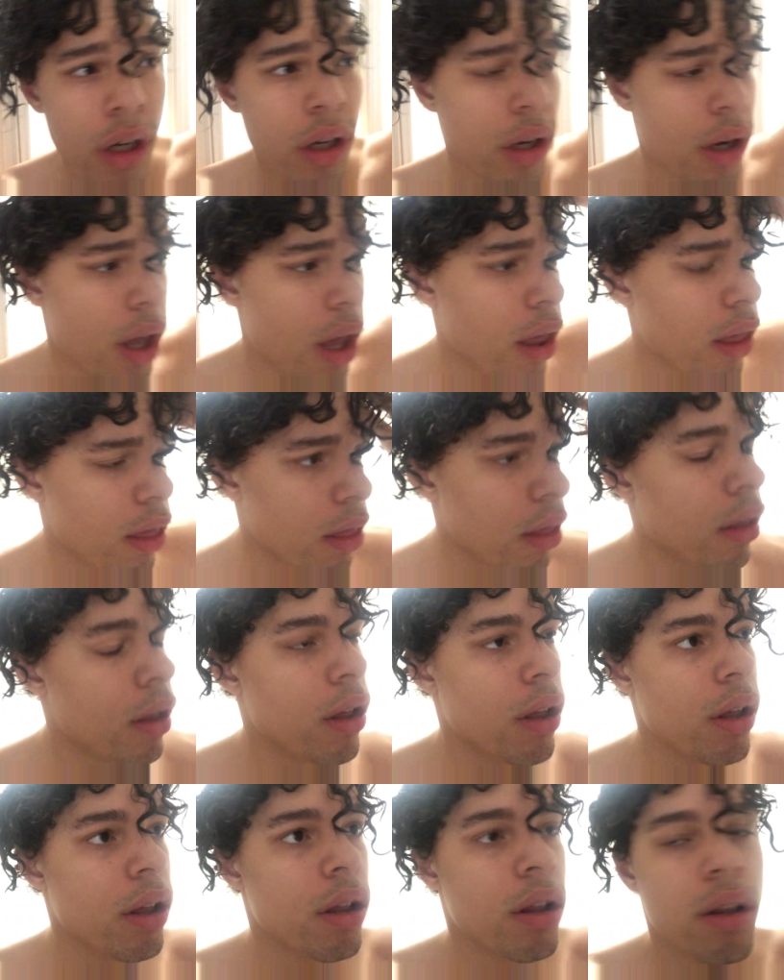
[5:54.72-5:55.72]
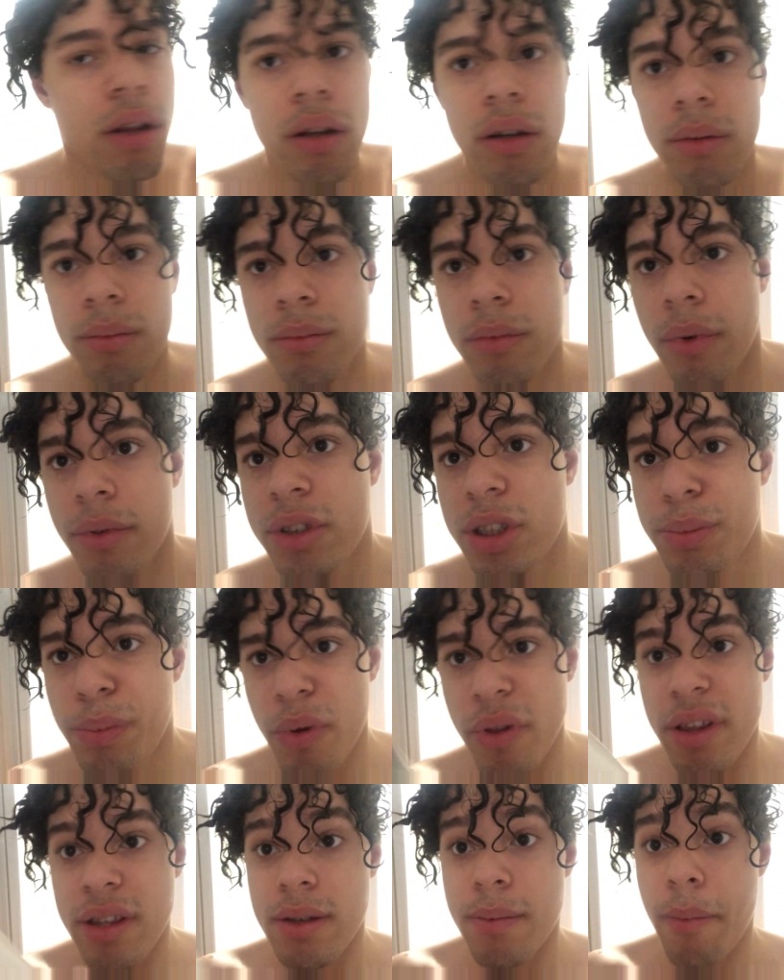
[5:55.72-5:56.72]
Okay. I'll just
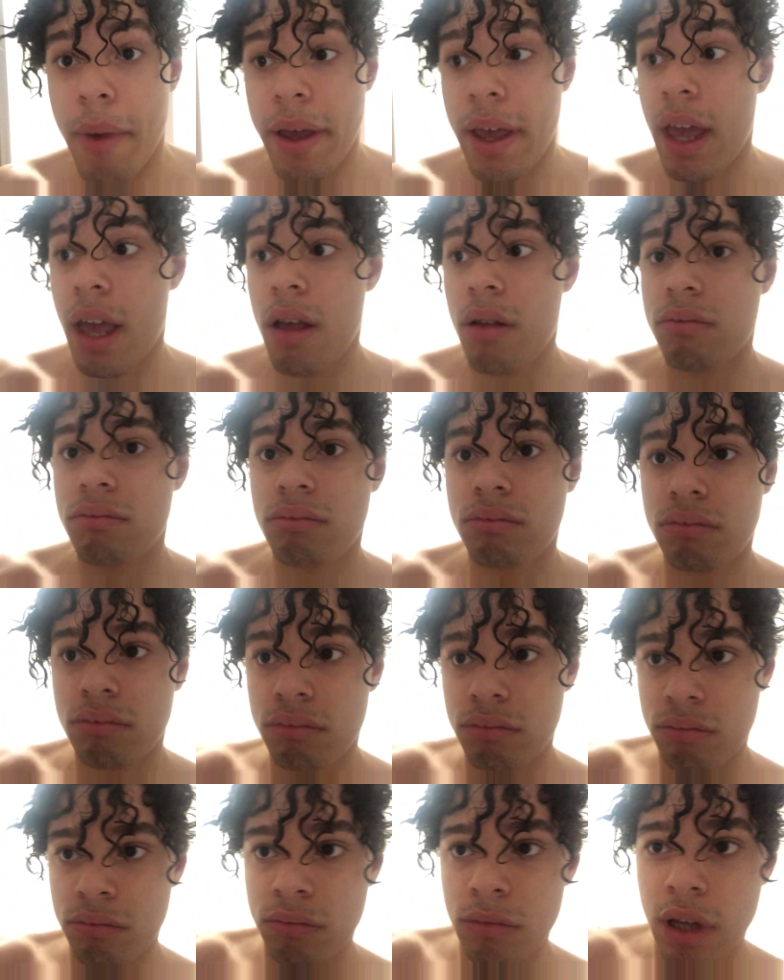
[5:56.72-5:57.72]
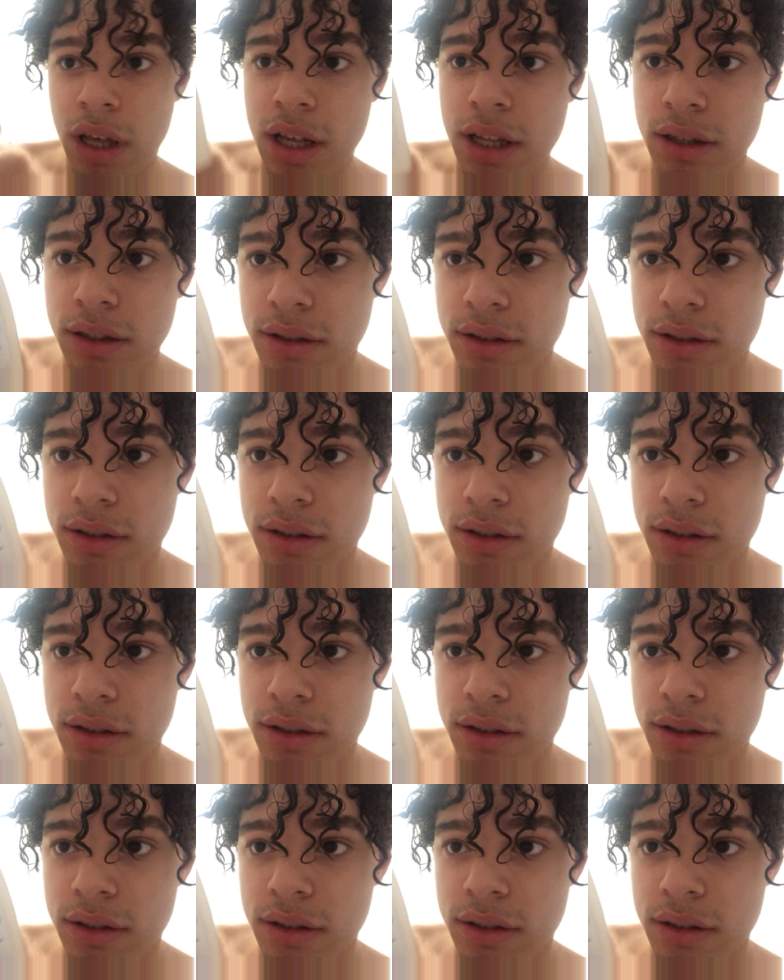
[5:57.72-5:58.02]
put this in my hair. Yeah.